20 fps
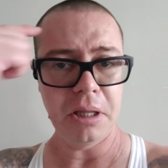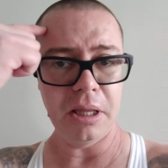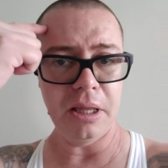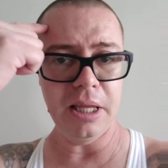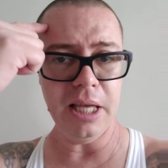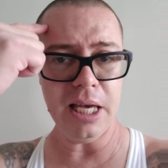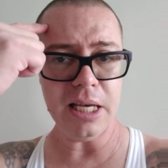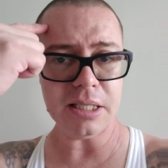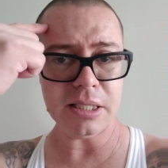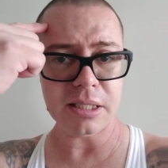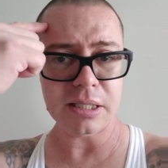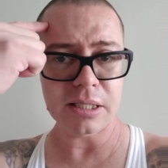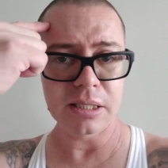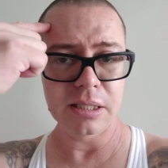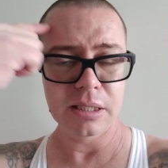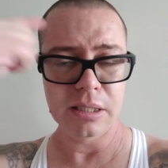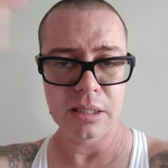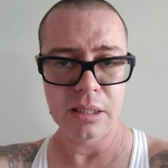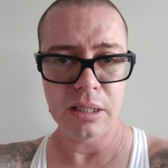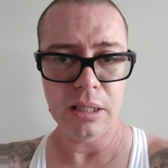This
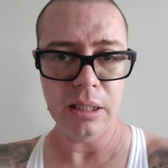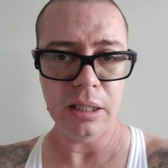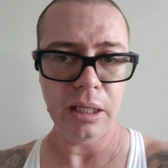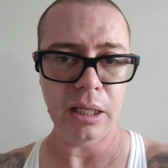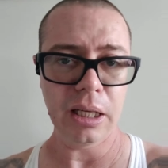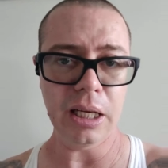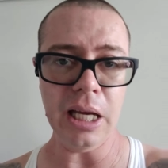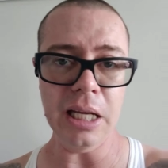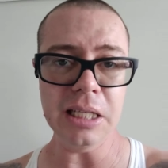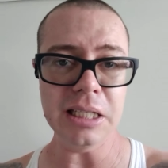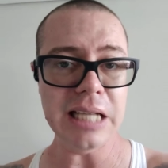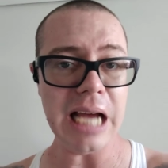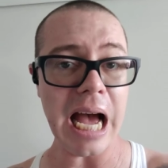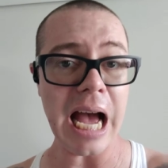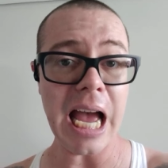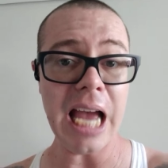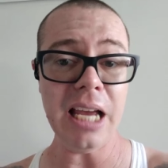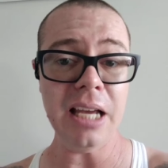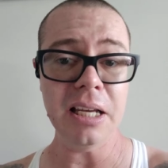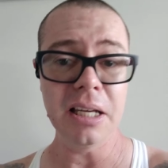can
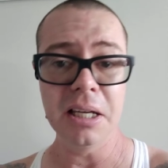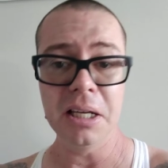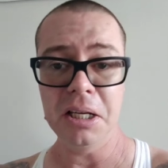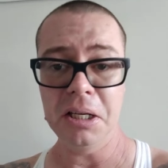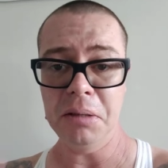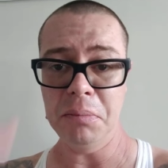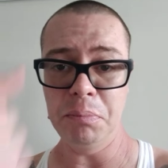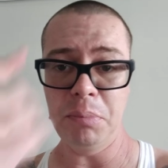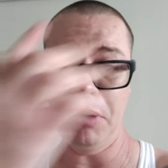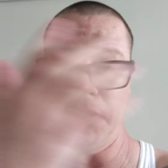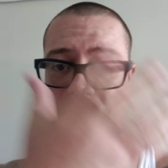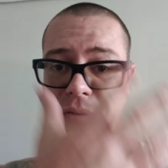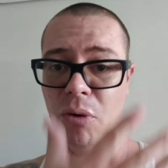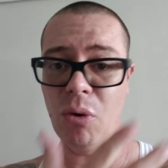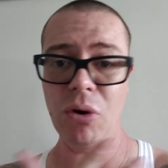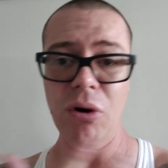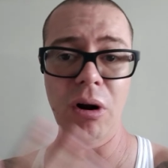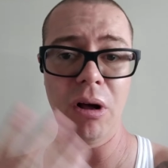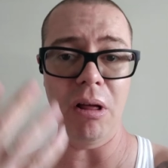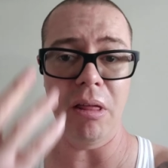die
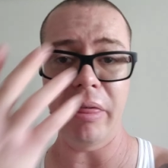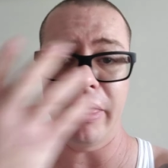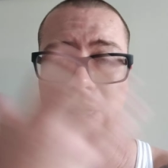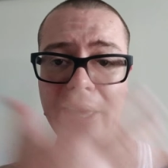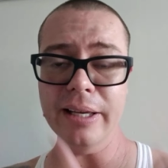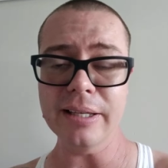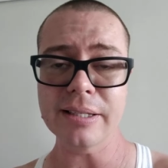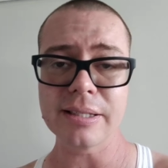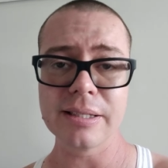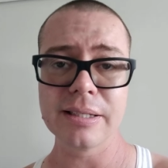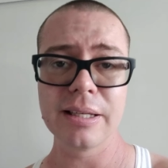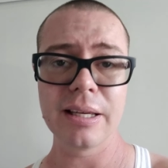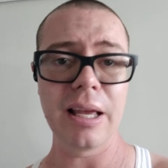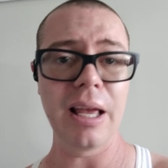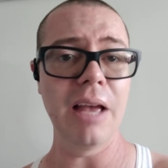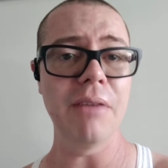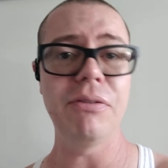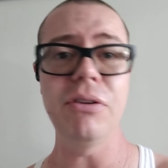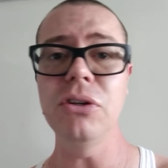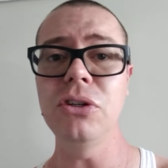before all this
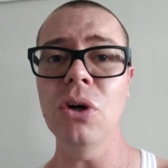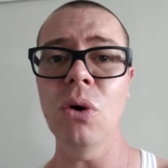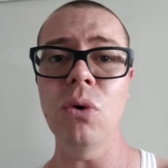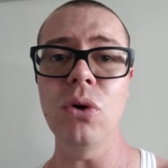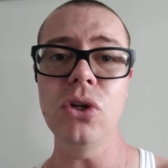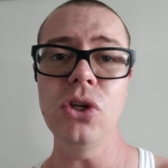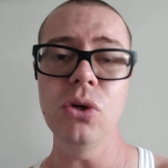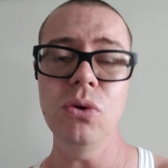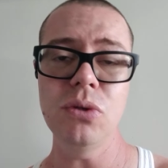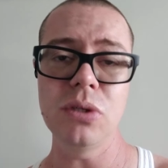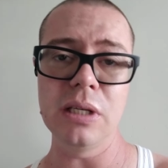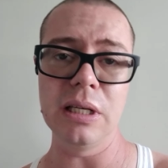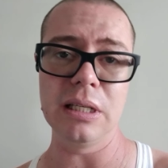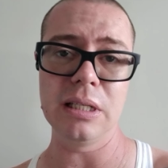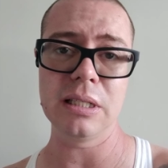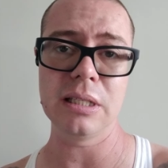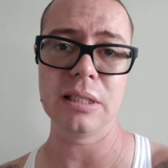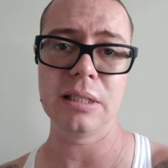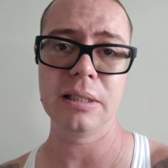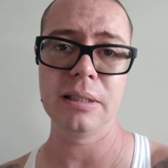if you don't use it.
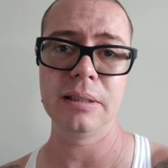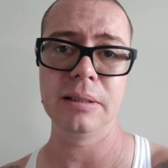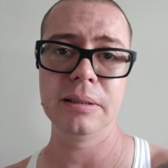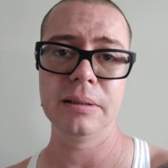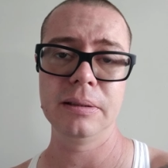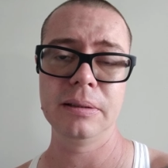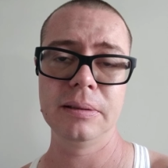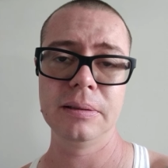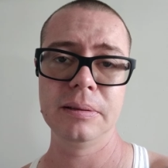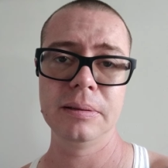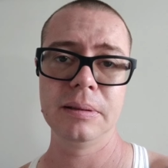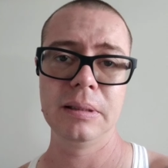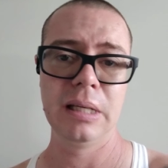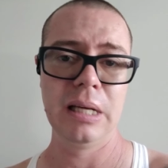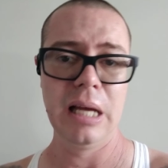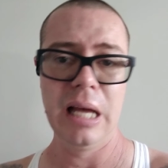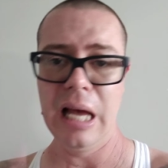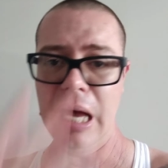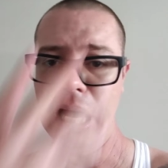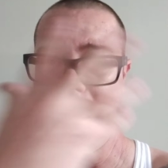
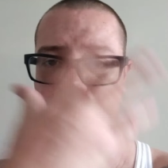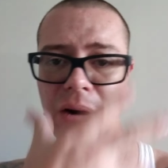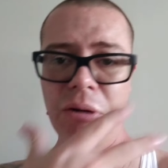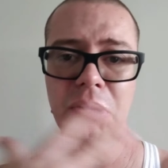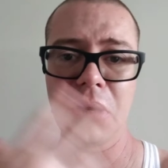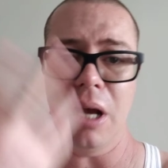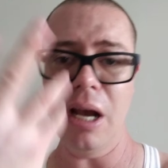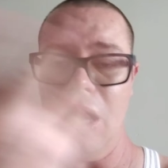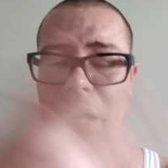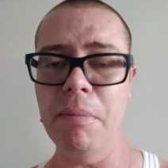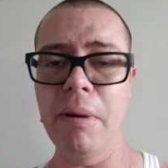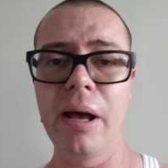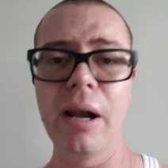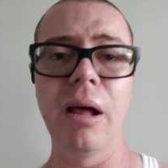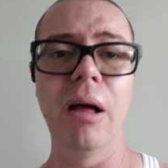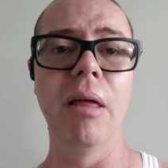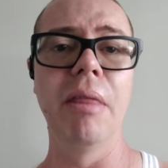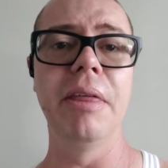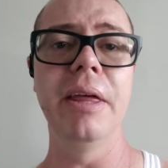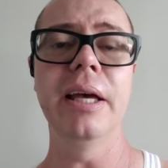I don't care about
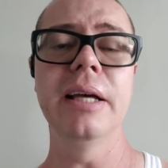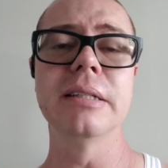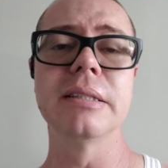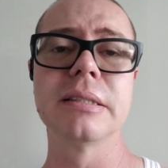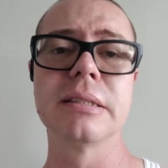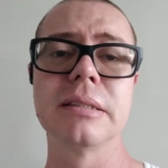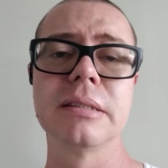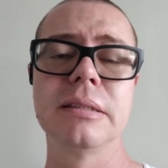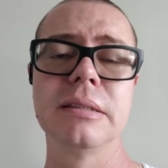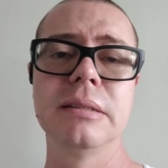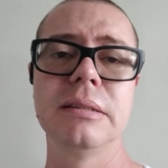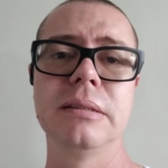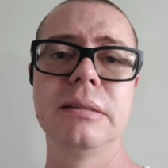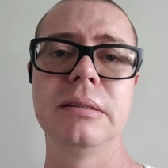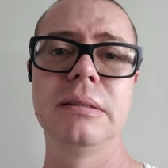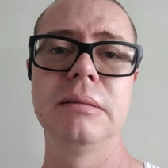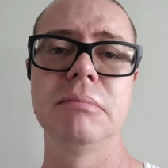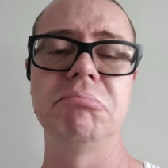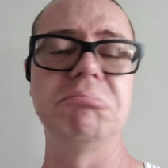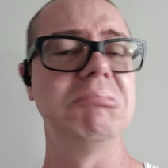all this.
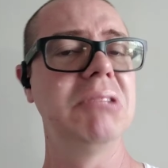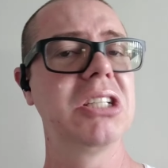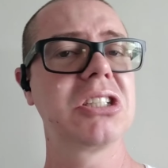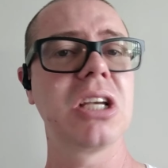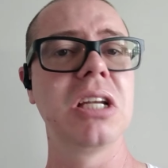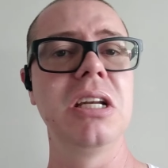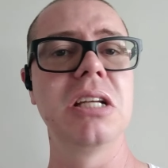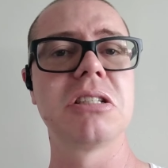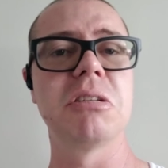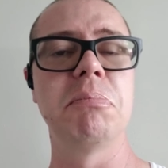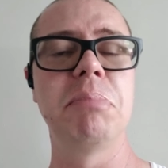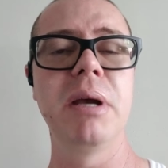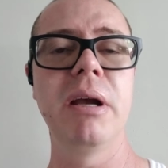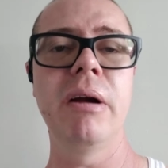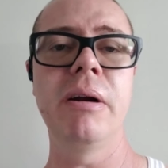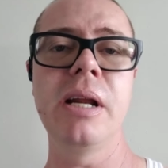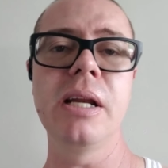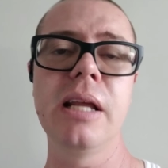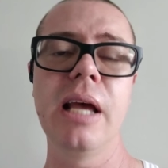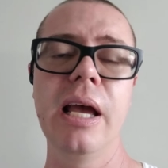This can
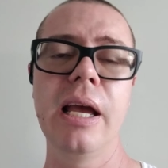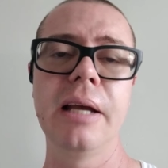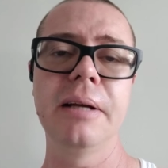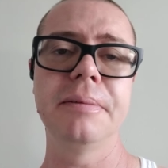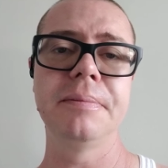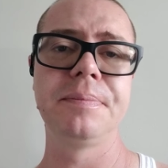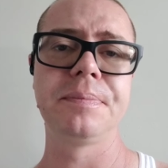disappear any day.